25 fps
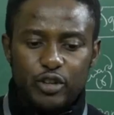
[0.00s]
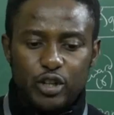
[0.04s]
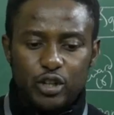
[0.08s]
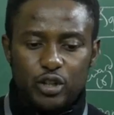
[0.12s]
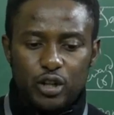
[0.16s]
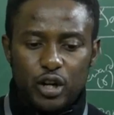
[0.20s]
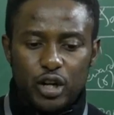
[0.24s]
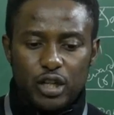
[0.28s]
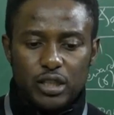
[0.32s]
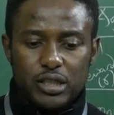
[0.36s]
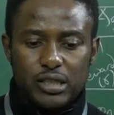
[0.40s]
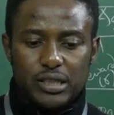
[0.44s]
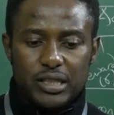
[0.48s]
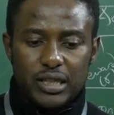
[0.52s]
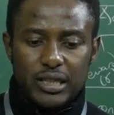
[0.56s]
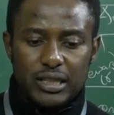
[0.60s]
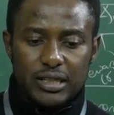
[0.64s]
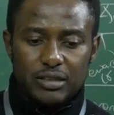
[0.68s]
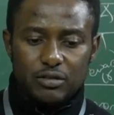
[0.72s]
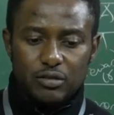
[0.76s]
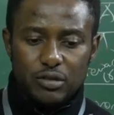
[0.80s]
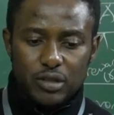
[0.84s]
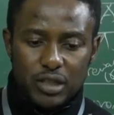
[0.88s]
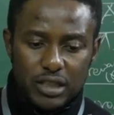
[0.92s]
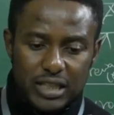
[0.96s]
difficult
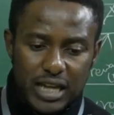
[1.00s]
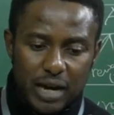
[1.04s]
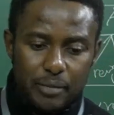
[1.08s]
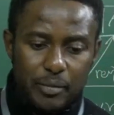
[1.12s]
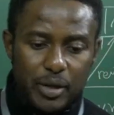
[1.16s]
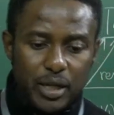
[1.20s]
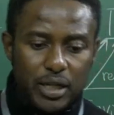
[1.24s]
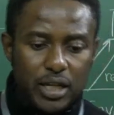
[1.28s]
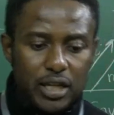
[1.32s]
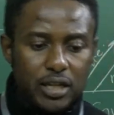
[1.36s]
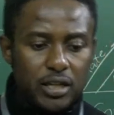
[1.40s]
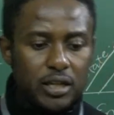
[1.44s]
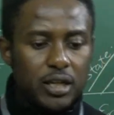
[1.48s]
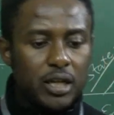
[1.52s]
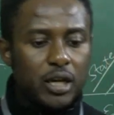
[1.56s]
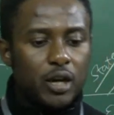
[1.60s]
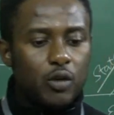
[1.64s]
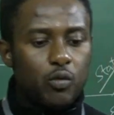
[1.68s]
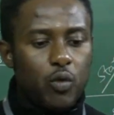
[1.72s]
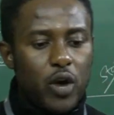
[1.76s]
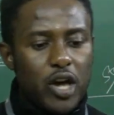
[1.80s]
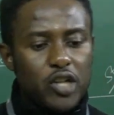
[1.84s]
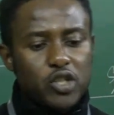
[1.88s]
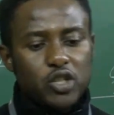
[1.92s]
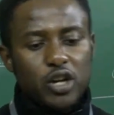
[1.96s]
in determining
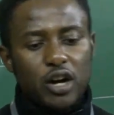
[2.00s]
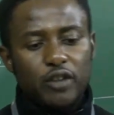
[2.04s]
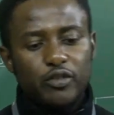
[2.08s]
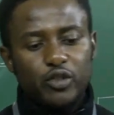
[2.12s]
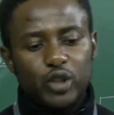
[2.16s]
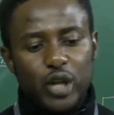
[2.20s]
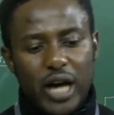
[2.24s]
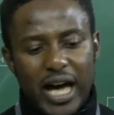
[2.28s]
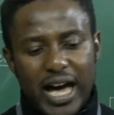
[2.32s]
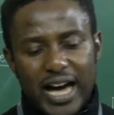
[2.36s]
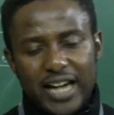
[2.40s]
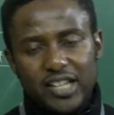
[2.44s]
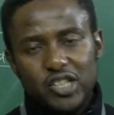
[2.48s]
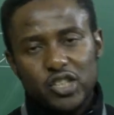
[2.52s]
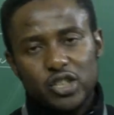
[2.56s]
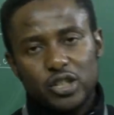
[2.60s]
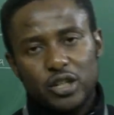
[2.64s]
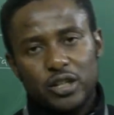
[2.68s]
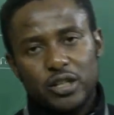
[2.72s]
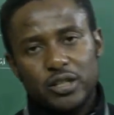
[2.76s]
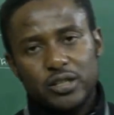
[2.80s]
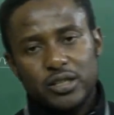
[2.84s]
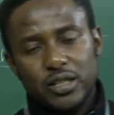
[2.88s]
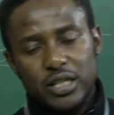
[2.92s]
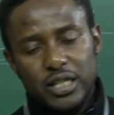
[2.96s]
which of the
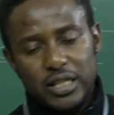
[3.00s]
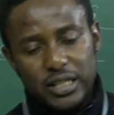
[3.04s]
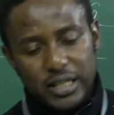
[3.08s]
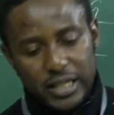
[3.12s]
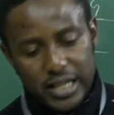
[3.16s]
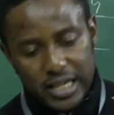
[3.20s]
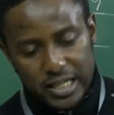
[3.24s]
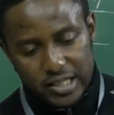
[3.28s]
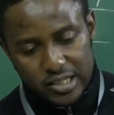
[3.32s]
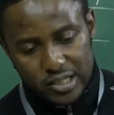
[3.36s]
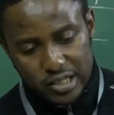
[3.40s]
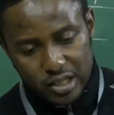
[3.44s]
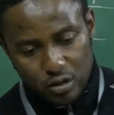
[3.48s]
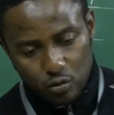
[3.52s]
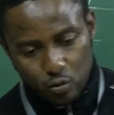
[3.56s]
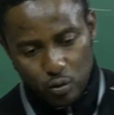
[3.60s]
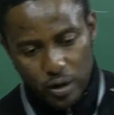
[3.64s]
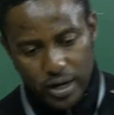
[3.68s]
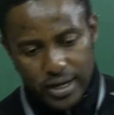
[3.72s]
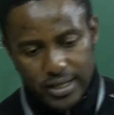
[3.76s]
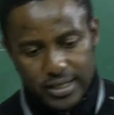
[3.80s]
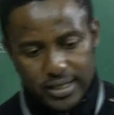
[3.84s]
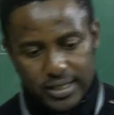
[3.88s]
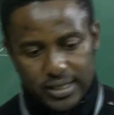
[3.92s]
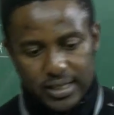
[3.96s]
actions in each
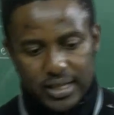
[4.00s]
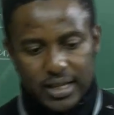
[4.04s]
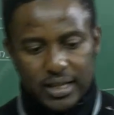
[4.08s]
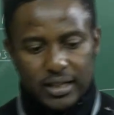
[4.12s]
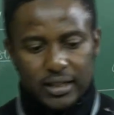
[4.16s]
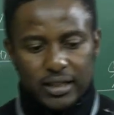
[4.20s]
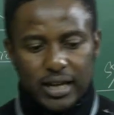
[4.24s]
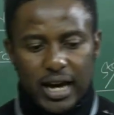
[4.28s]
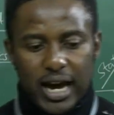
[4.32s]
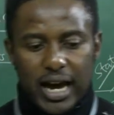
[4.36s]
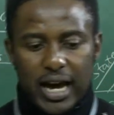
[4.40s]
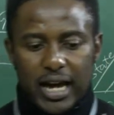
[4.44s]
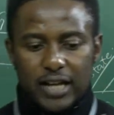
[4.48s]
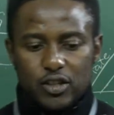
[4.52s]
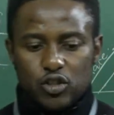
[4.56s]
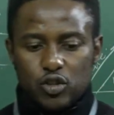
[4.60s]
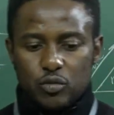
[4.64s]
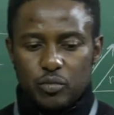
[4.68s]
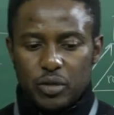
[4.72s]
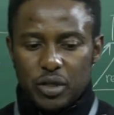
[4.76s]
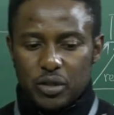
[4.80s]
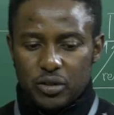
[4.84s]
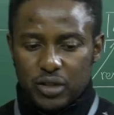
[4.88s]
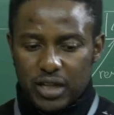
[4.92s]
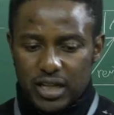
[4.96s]
sequence are
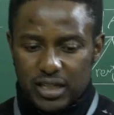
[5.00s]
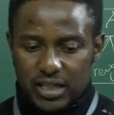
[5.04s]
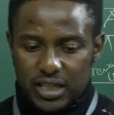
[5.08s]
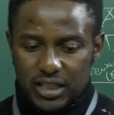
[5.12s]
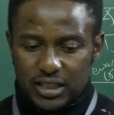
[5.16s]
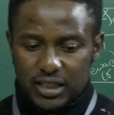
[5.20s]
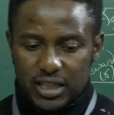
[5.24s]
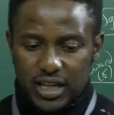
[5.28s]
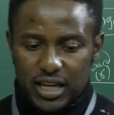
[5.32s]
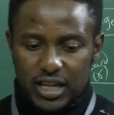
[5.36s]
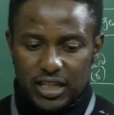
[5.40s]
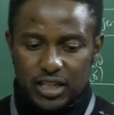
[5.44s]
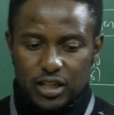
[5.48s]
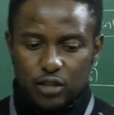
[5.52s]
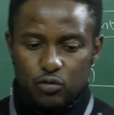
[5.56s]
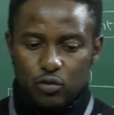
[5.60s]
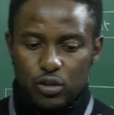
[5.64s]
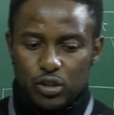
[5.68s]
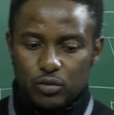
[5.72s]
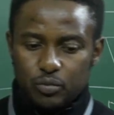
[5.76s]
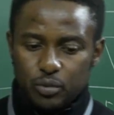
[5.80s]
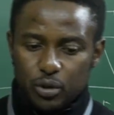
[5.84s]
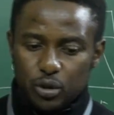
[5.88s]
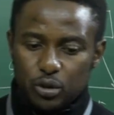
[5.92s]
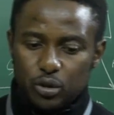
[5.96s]
to be credited
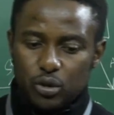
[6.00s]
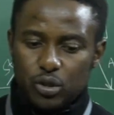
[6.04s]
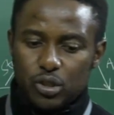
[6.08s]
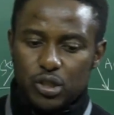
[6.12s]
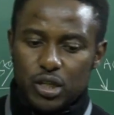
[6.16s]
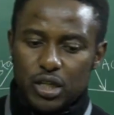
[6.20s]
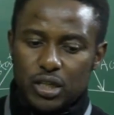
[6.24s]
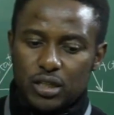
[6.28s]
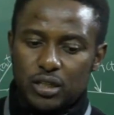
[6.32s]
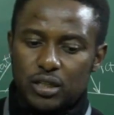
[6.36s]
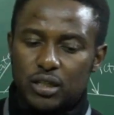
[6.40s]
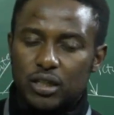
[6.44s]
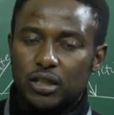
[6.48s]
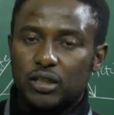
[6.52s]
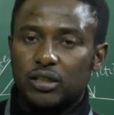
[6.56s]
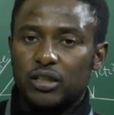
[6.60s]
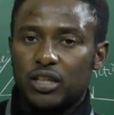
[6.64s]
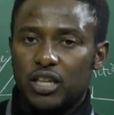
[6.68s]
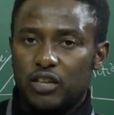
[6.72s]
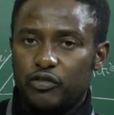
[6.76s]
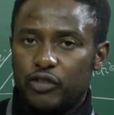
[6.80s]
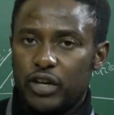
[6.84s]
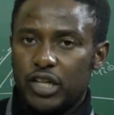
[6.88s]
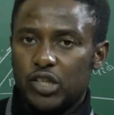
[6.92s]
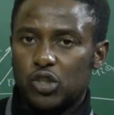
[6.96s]
with producing
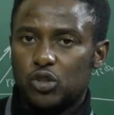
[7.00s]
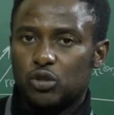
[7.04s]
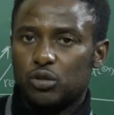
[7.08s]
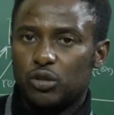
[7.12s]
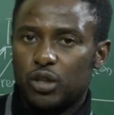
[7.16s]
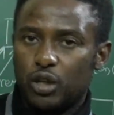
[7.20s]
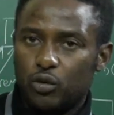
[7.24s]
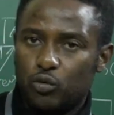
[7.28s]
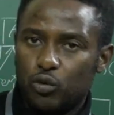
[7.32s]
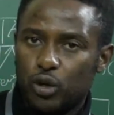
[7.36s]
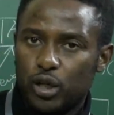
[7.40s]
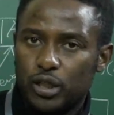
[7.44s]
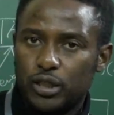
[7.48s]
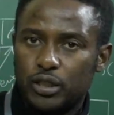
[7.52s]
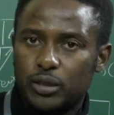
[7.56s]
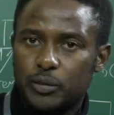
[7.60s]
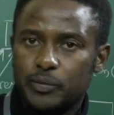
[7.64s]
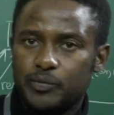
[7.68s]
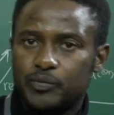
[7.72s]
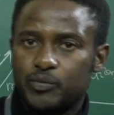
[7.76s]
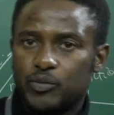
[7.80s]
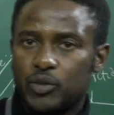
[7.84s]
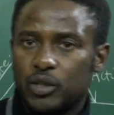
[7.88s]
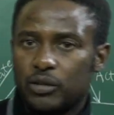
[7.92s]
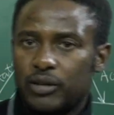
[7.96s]
the eventual reward,
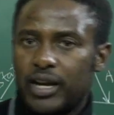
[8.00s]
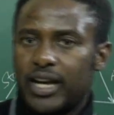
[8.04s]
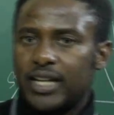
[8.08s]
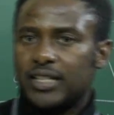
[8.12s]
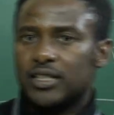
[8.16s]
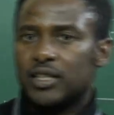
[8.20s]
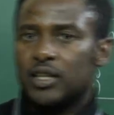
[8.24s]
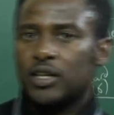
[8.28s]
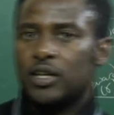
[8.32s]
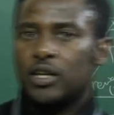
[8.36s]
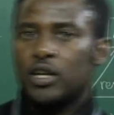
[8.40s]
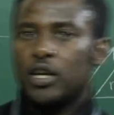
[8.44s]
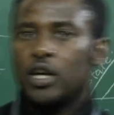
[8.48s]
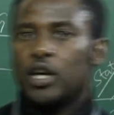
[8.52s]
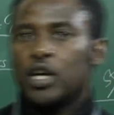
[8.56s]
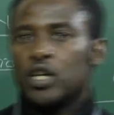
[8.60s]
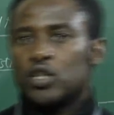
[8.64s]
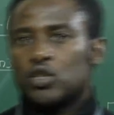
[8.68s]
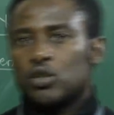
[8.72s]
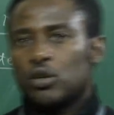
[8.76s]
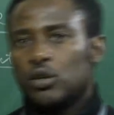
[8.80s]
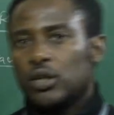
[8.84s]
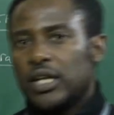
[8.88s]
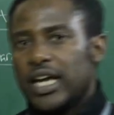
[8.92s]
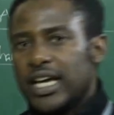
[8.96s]
right?
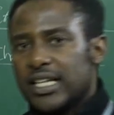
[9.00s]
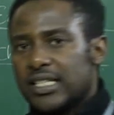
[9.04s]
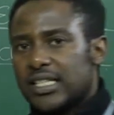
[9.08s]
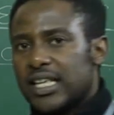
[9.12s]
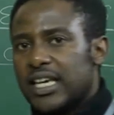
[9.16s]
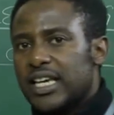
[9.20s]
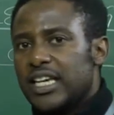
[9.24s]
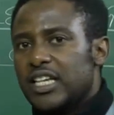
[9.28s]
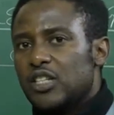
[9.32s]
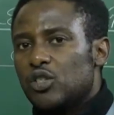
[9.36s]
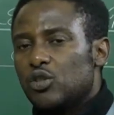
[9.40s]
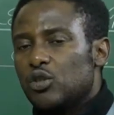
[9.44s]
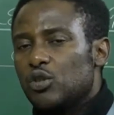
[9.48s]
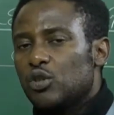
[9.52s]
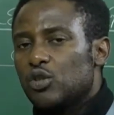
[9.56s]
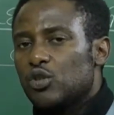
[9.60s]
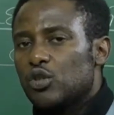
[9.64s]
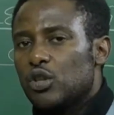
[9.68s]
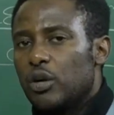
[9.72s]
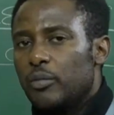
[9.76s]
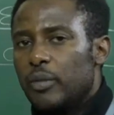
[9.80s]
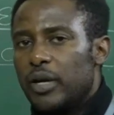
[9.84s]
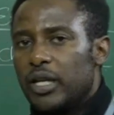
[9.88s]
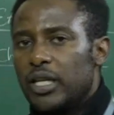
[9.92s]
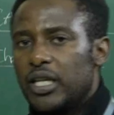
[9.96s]
So let's say it took
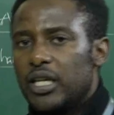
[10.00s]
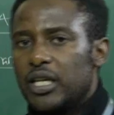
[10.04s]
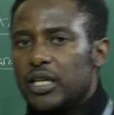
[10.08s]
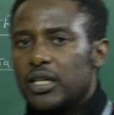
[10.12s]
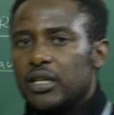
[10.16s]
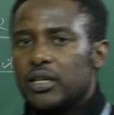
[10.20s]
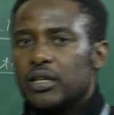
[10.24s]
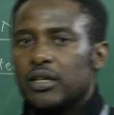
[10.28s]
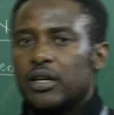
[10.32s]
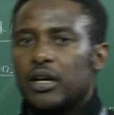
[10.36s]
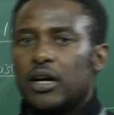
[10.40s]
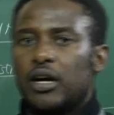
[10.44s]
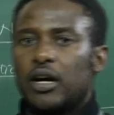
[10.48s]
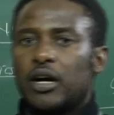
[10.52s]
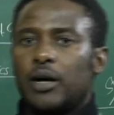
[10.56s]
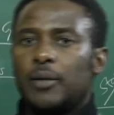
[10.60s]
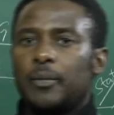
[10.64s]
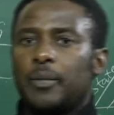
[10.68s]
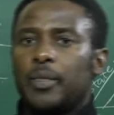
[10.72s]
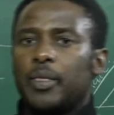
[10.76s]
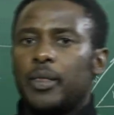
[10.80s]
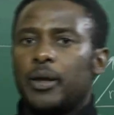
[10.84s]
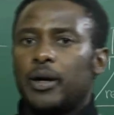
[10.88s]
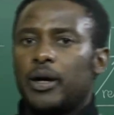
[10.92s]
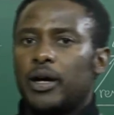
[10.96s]
so many
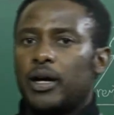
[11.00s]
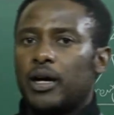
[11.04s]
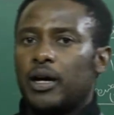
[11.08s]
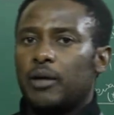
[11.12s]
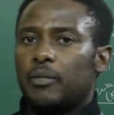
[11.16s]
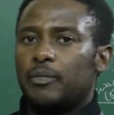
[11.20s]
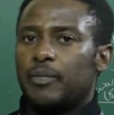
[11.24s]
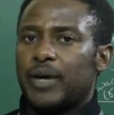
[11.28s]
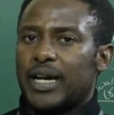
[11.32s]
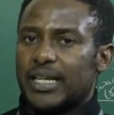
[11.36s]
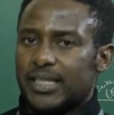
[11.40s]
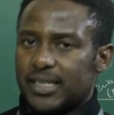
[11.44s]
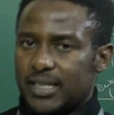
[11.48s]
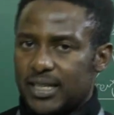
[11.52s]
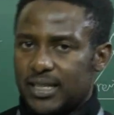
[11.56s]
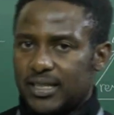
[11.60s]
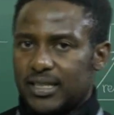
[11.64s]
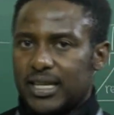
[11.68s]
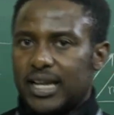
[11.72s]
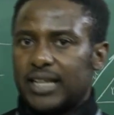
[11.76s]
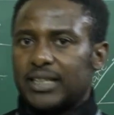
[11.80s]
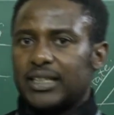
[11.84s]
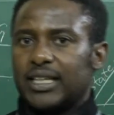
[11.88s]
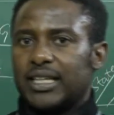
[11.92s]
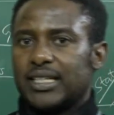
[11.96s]

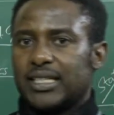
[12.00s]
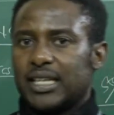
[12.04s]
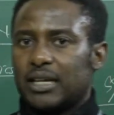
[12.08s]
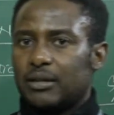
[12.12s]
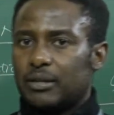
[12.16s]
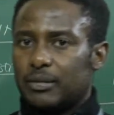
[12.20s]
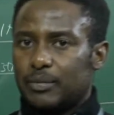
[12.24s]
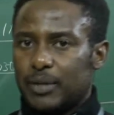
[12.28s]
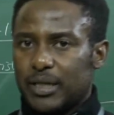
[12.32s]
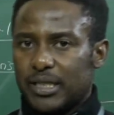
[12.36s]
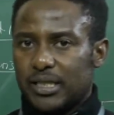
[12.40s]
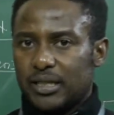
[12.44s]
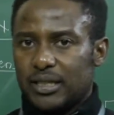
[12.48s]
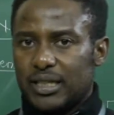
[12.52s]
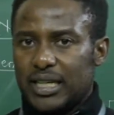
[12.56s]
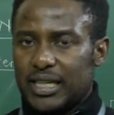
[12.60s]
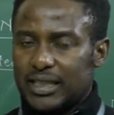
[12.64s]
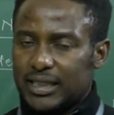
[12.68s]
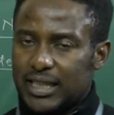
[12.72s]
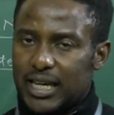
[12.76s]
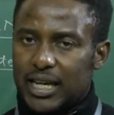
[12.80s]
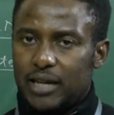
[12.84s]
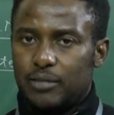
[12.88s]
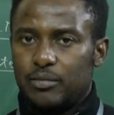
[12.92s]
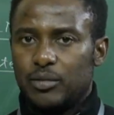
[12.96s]
passes at a
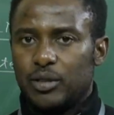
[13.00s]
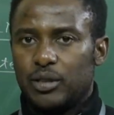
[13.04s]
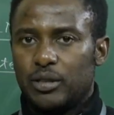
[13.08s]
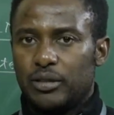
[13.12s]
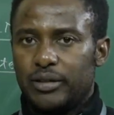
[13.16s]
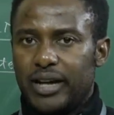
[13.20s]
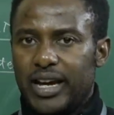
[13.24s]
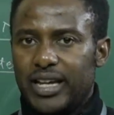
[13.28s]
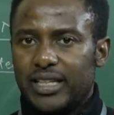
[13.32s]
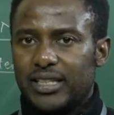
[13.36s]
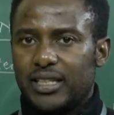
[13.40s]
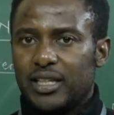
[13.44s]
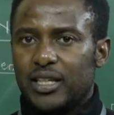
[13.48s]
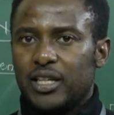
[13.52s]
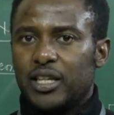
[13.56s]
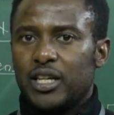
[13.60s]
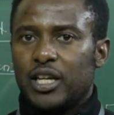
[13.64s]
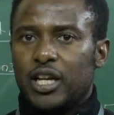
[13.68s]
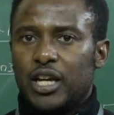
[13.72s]
particular time, right?